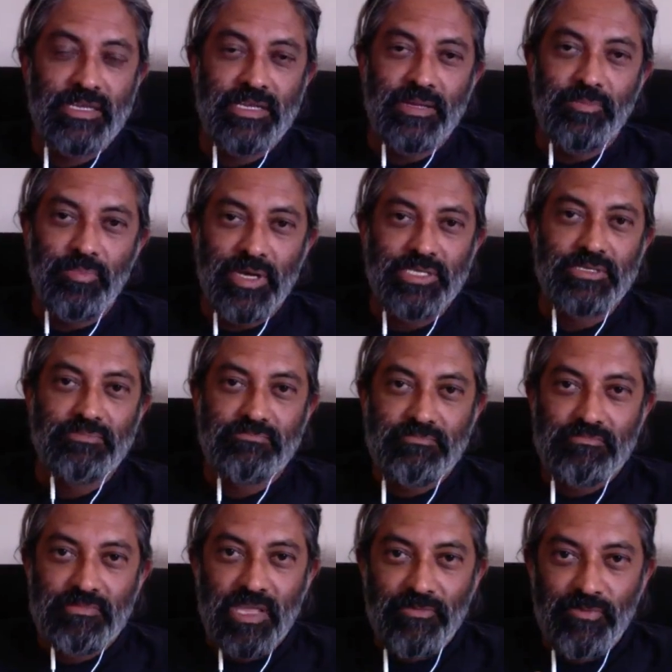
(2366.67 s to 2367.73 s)
but
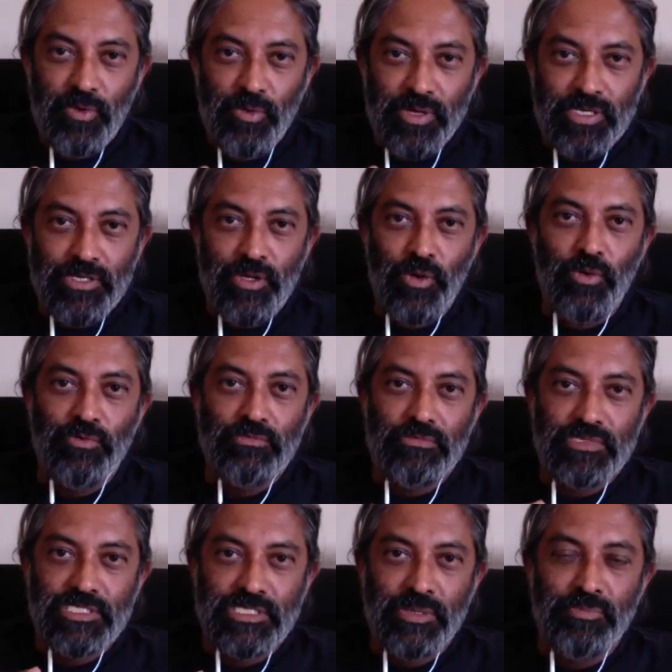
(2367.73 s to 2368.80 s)
if you want to know
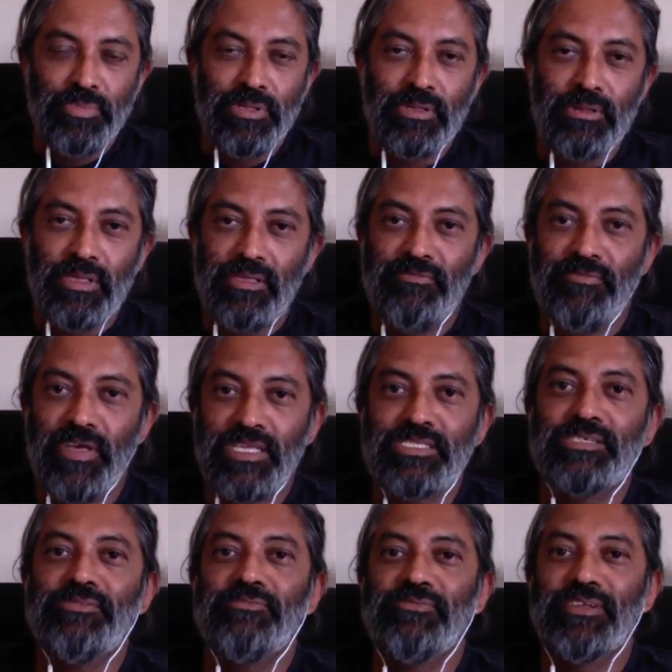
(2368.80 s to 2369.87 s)
simple,
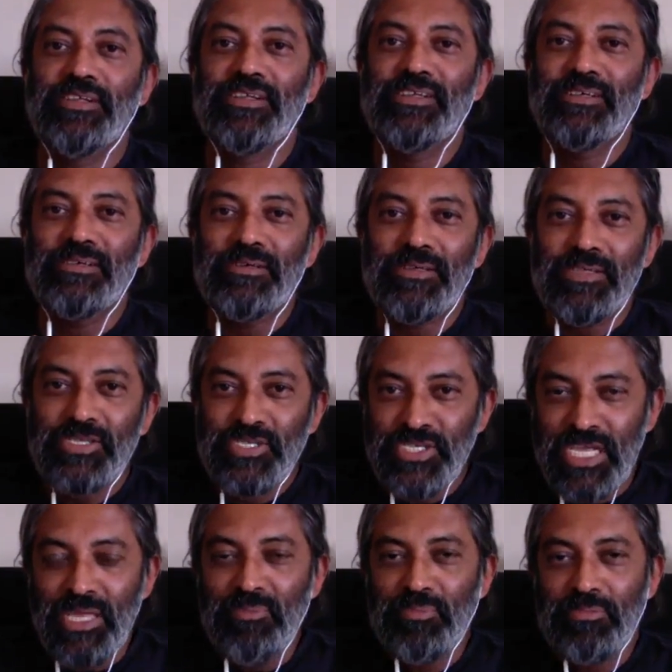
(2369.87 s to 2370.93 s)
effective,
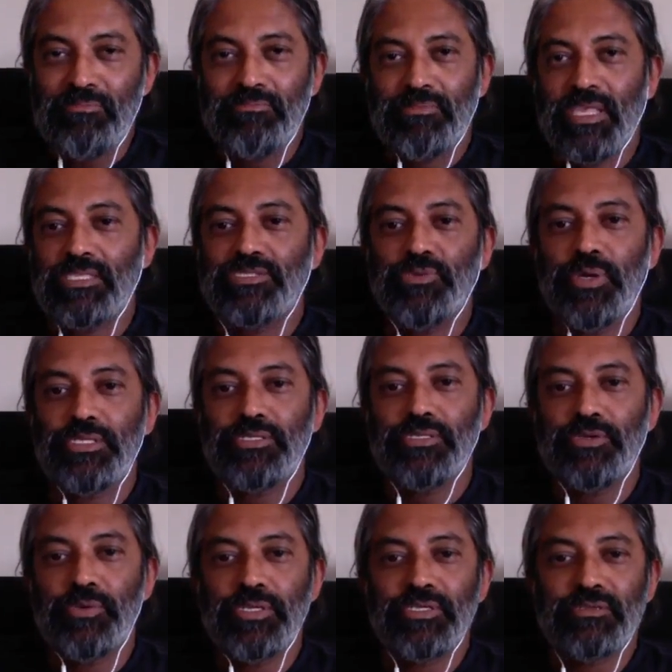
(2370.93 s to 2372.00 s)
cheap, that's the way to do it.